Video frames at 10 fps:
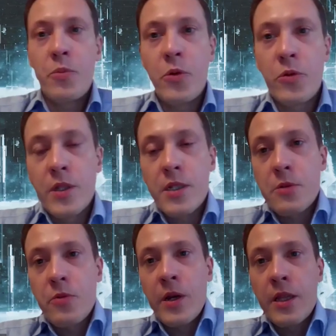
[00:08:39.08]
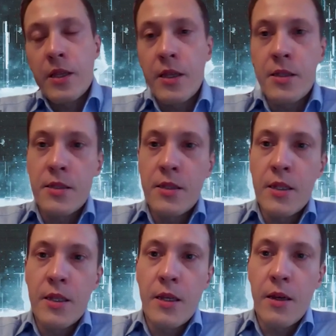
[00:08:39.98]
put this way that it's
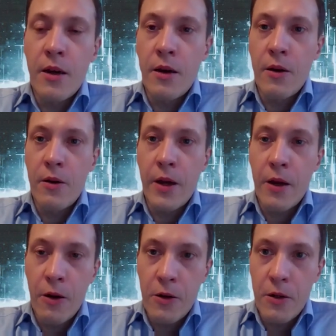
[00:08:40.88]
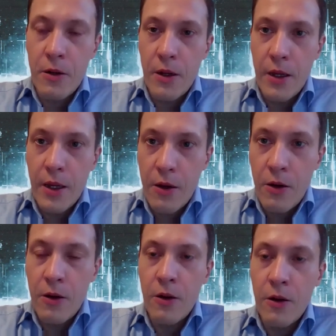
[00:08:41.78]
the
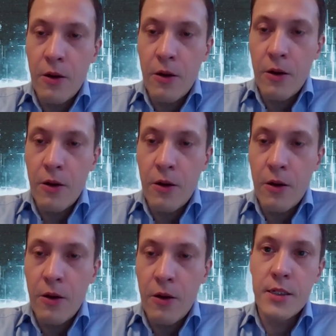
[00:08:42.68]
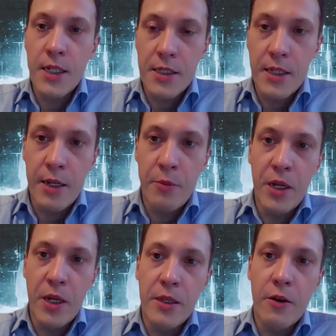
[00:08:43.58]
ecological
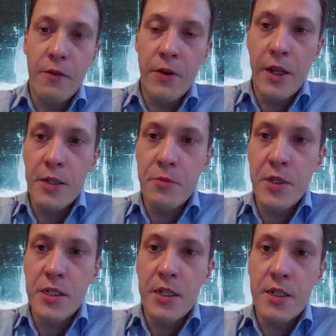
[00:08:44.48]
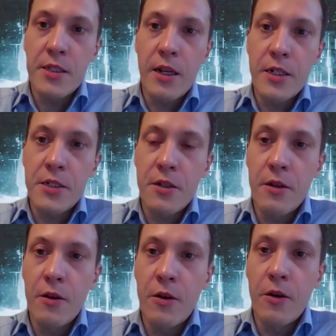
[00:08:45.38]
sustainability of an HPC
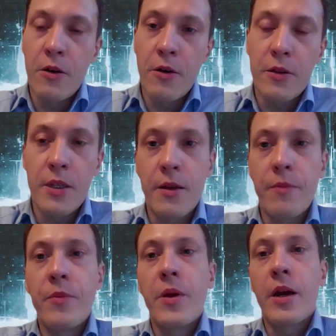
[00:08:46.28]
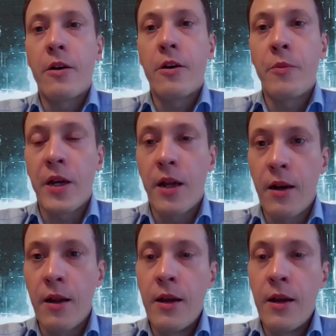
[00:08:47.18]
installation, or the ecological